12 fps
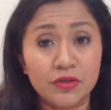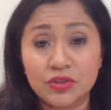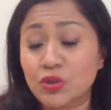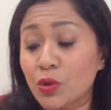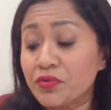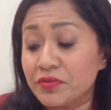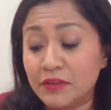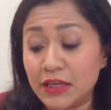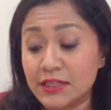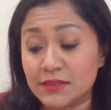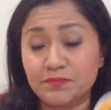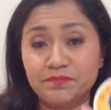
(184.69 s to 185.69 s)
So
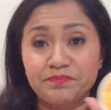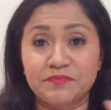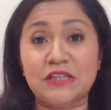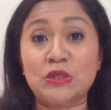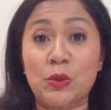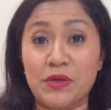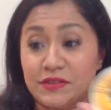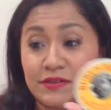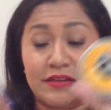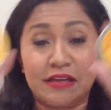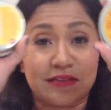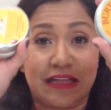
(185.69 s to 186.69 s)
this,
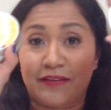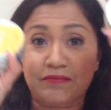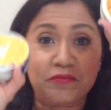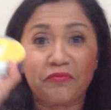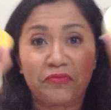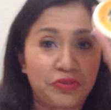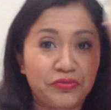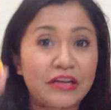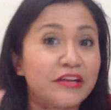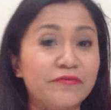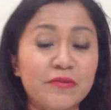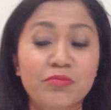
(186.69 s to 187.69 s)
there's like 3
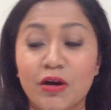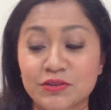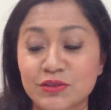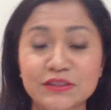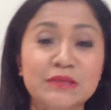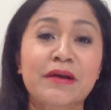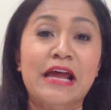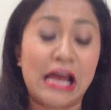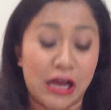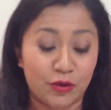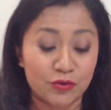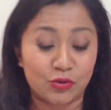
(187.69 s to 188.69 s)
different bottles in my
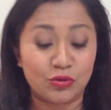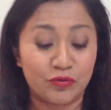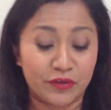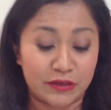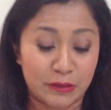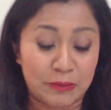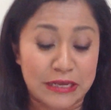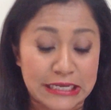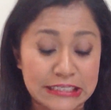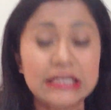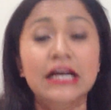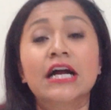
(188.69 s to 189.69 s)
house all over the
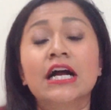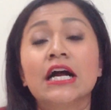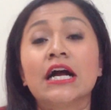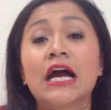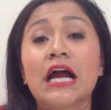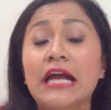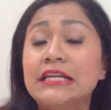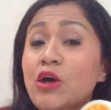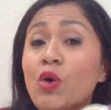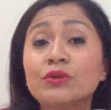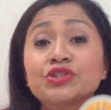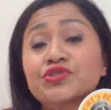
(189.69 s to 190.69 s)
place. And it
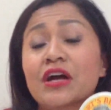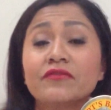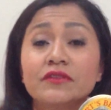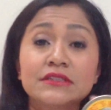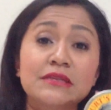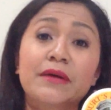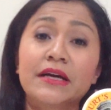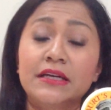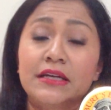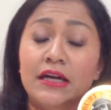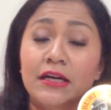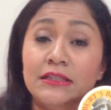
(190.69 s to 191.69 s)
always travels in
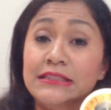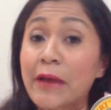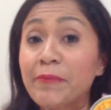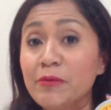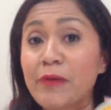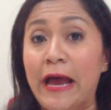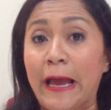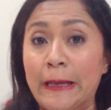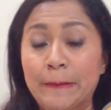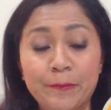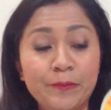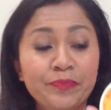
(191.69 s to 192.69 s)
my nappy
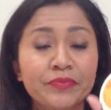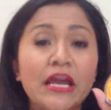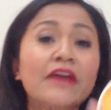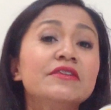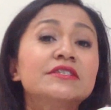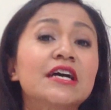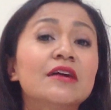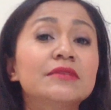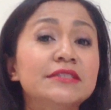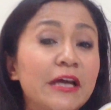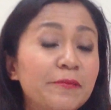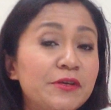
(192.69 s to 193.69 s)
bag. Every time a
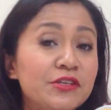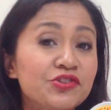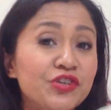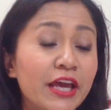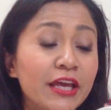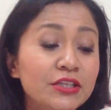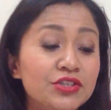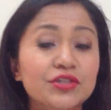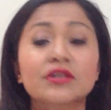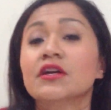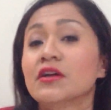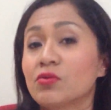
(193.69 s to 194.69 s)
nappy is changed,
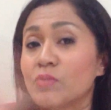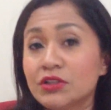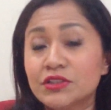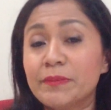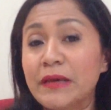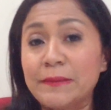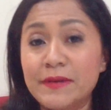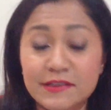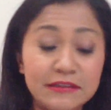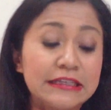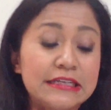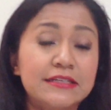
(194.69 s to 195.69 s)
once the baby's
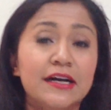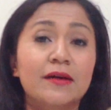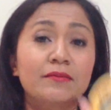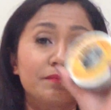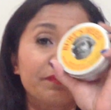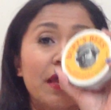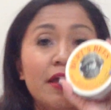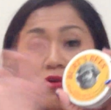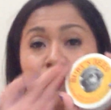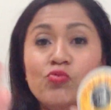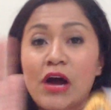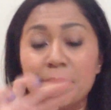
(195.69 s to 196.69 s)
cleaned up,
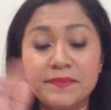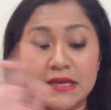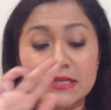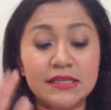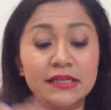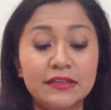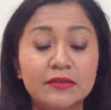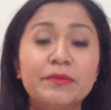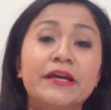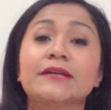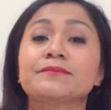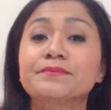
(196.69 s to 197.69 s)
wipe this a little
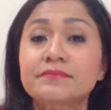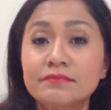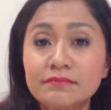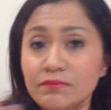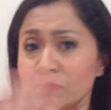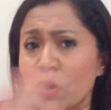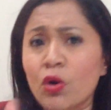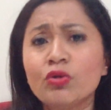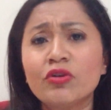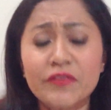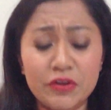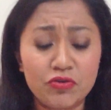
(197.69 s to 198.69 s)
bit
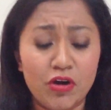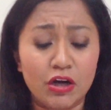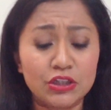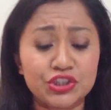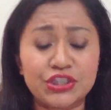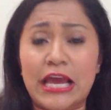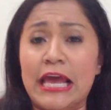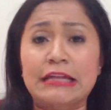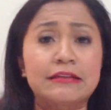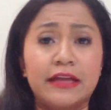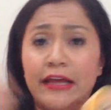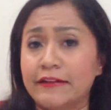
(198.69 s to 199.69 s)
all over the crotch
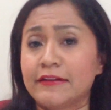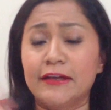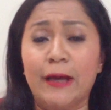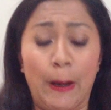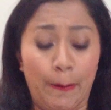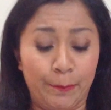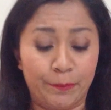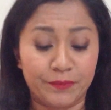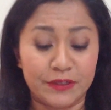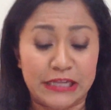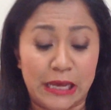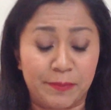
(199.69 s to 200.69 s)
and then the
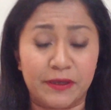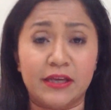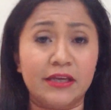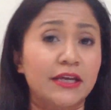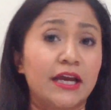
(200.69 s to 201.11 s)
nappy.